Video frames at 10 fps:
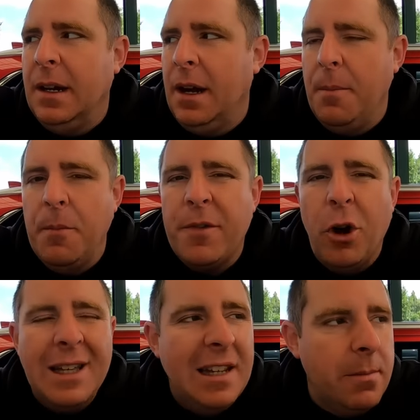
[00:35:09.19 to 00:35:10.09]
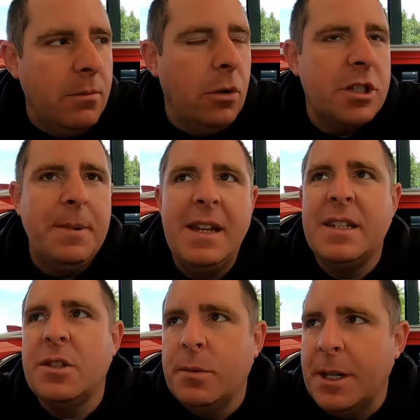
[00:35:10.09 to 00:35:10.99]
um, we've got a little bit more
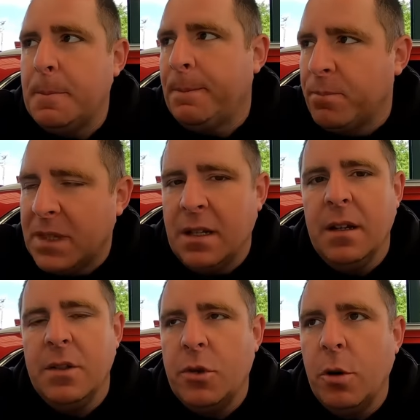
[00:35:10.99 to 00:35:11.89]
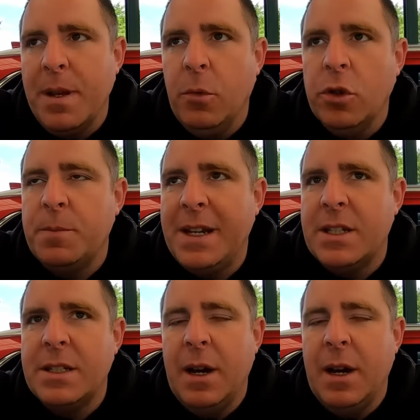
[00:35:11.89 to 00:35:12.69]
space this week. Uh, we've got a bit more space.